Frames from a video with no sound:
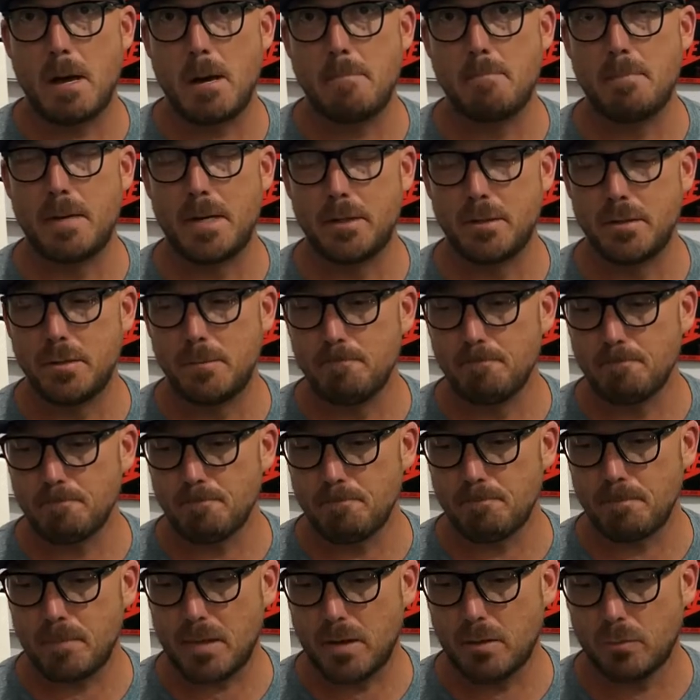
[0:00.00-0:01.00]
been
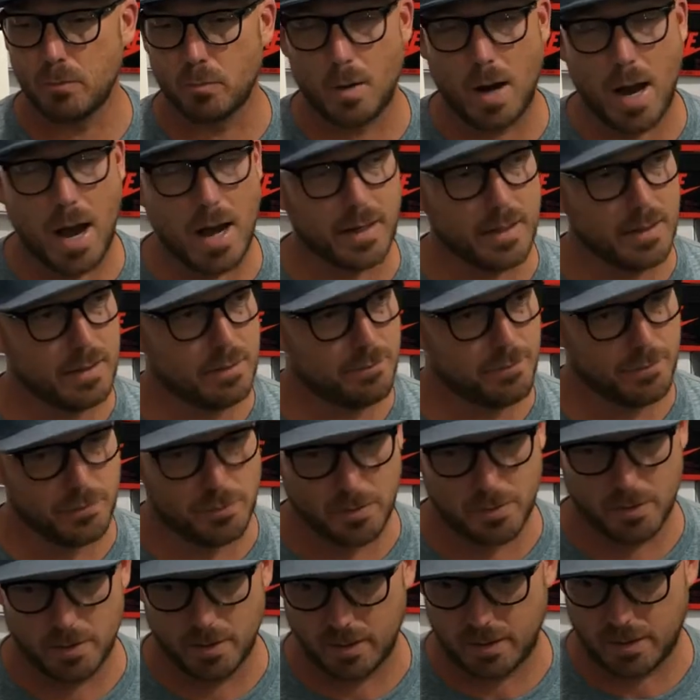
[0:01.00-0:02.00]
rocking
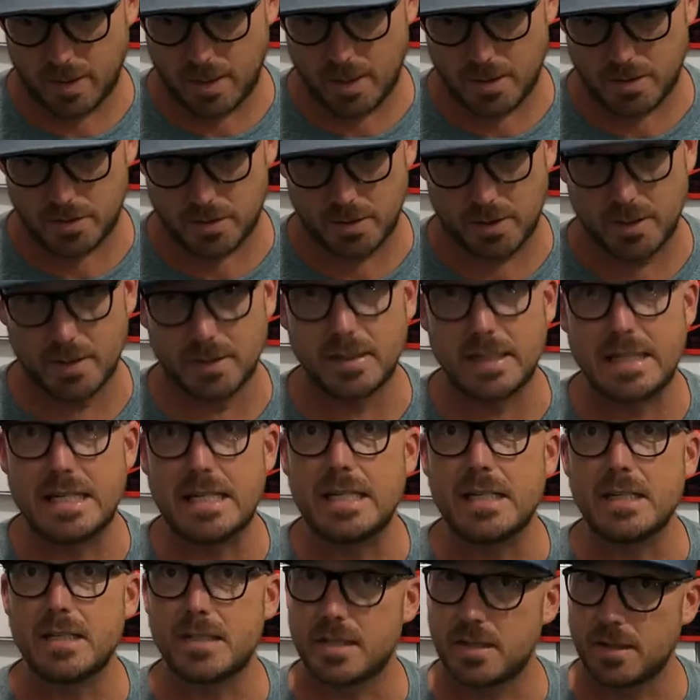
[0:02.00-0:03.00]
for, gosh, at
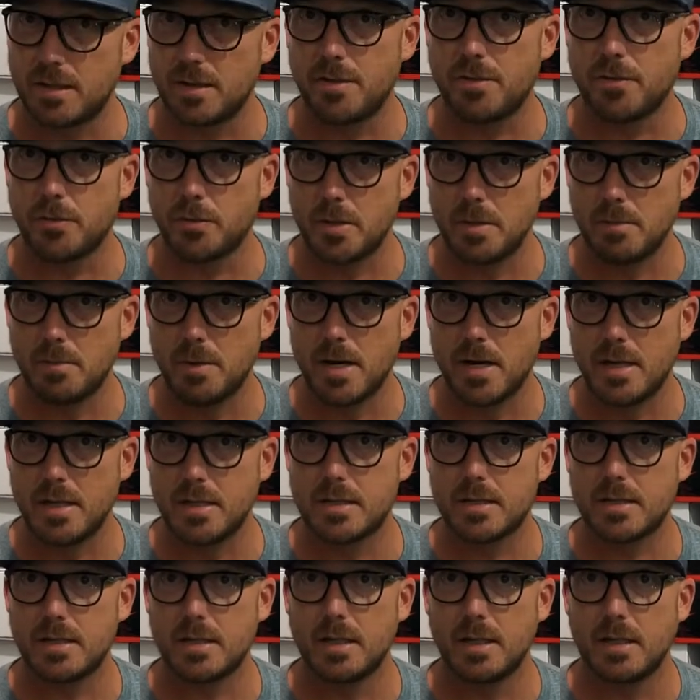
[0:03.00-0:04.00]
least 3
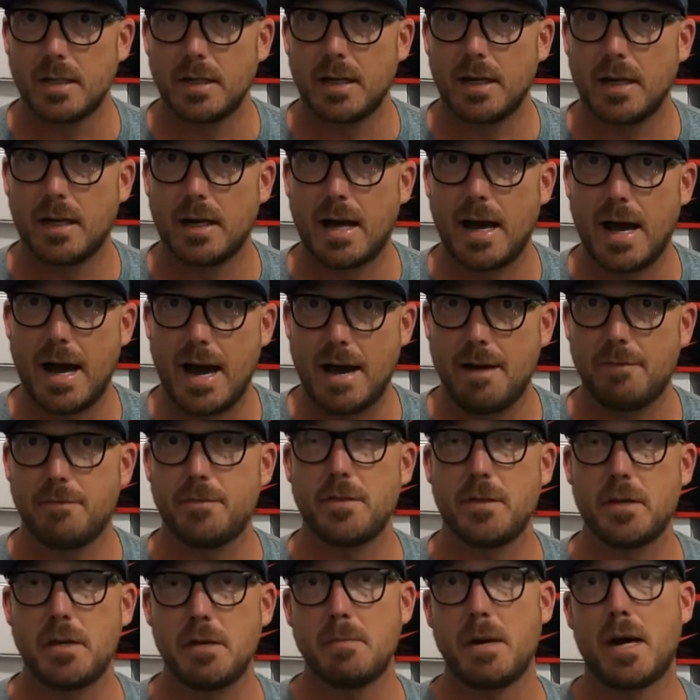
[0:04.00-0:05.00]
months, half
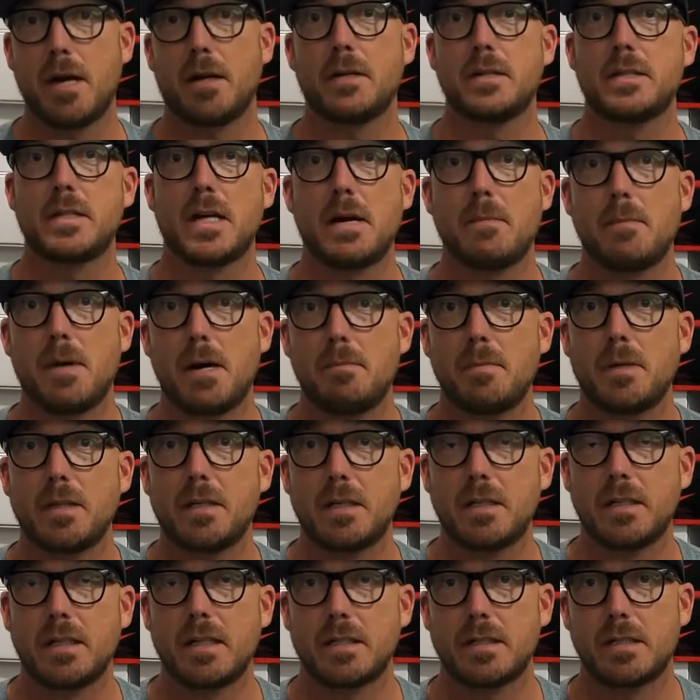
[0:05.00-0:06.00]
of the amount of time I've been
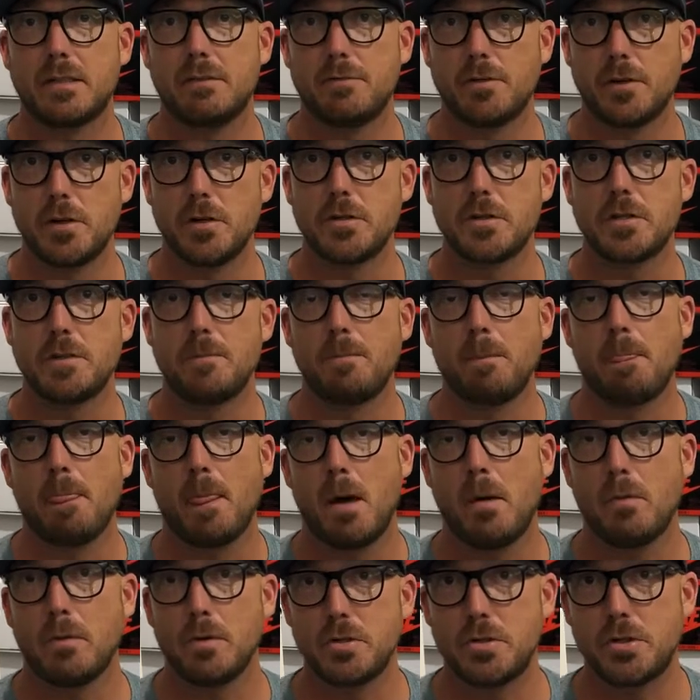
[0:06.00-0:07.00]
collecting. First,
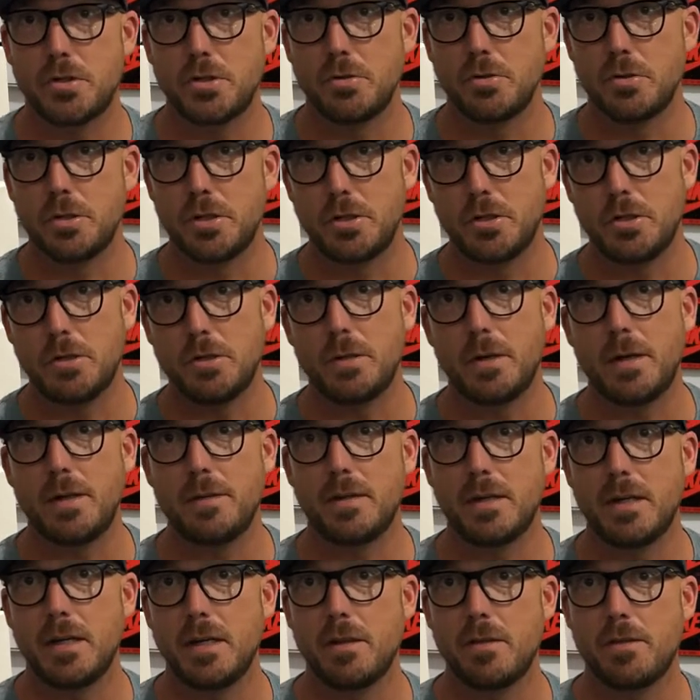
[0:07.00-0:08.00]
I want to show you
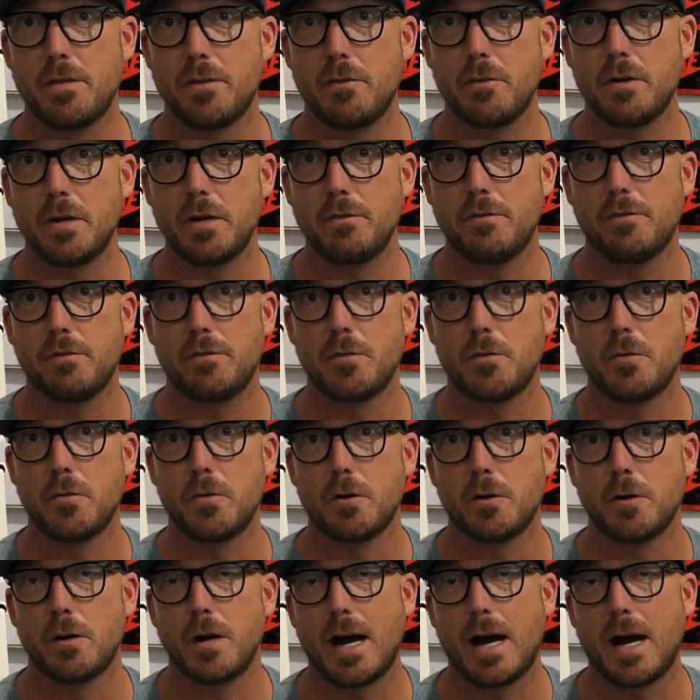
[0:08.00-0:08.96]
the 34